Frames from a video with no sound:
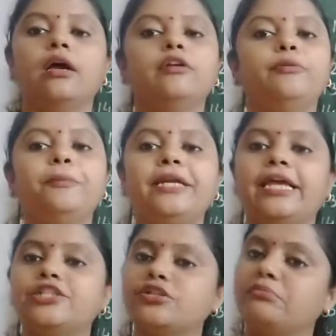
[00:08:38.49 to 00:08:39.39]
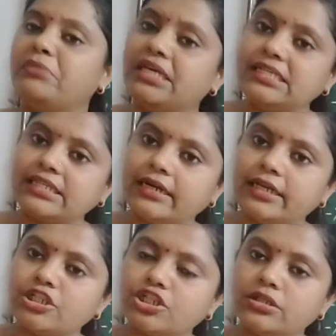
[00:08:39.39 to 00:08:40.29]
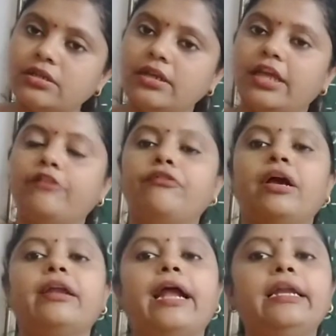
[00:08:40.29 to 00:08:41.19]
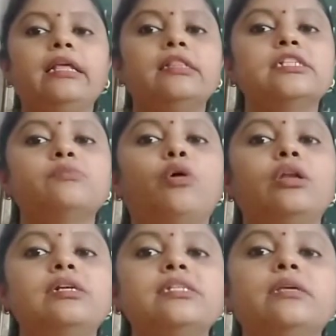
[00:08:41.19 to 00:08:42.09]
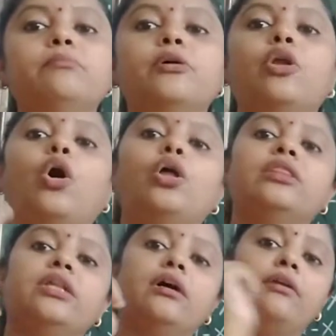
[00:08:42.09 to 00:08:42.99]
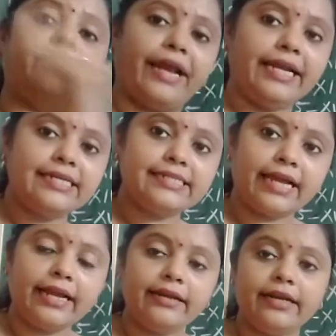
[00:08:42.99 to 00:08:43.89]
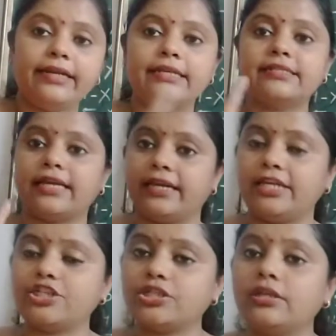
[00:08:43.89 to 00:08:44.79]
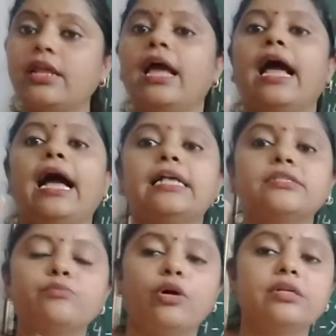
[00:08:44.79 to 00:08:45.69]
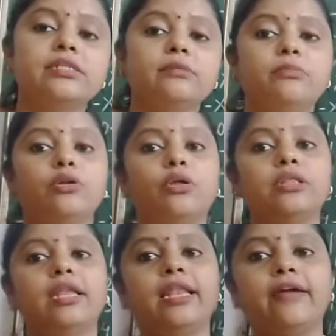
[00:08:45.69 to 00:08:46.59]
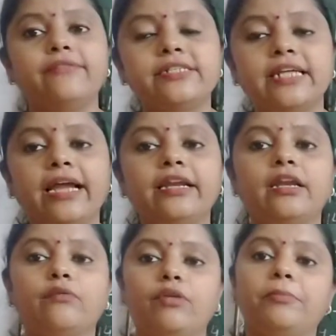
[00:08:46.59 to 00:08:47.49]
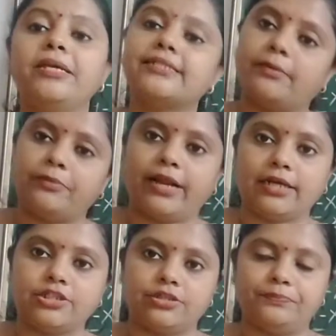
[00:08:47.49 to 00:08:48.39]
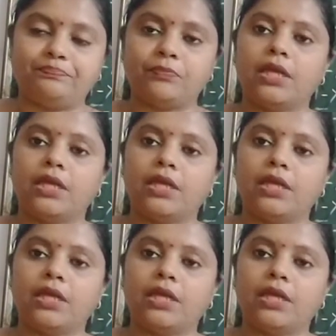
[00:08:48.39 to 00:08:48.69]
Repetition means addition. If you are writing the smaller symbol on the right side, it is addition, and smaller symbol on the left side, it will be subtraction.